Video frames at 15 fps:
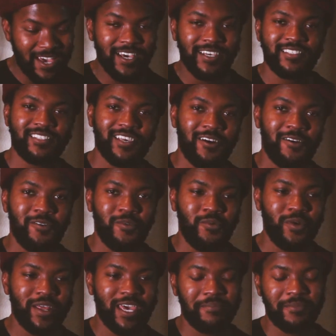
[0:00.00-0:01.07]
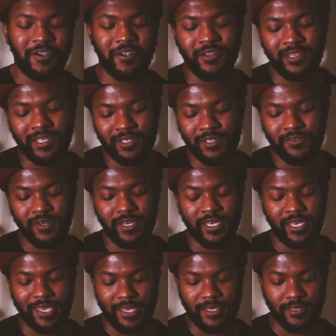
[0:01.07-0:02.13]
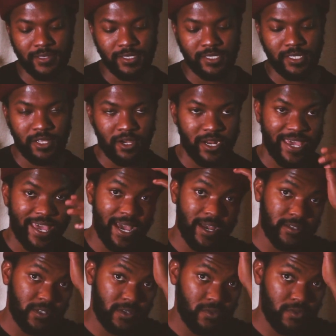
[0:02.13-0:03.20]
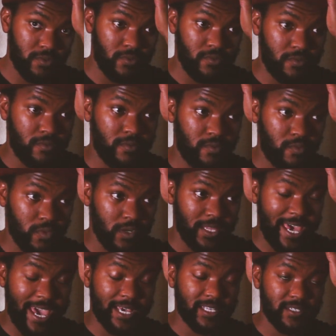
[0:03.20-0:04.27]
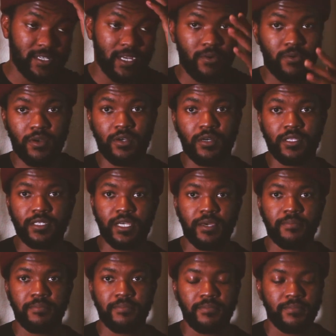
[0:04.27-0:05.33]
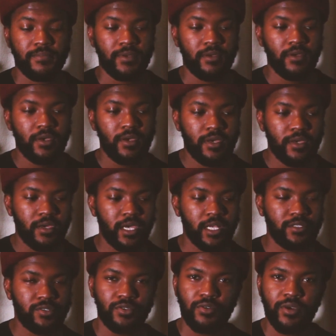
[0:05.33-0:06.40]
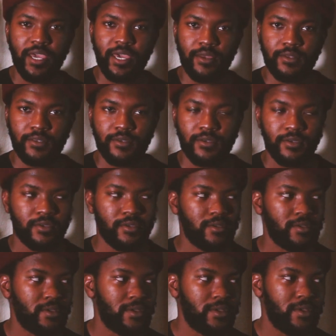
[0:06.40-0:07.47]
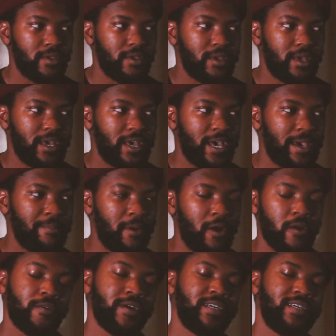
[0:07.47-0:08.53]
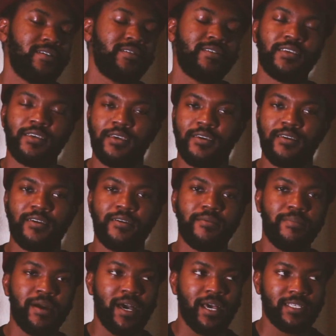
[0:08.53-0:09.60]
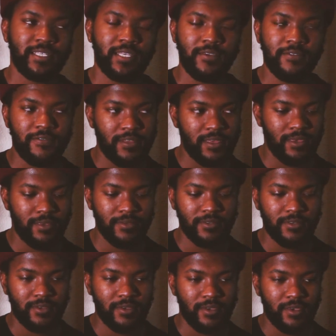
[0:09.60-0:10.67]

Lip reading: So what I'm currently doing is learning how to relax and not work all the time. It's great. I'm already seeing positive things.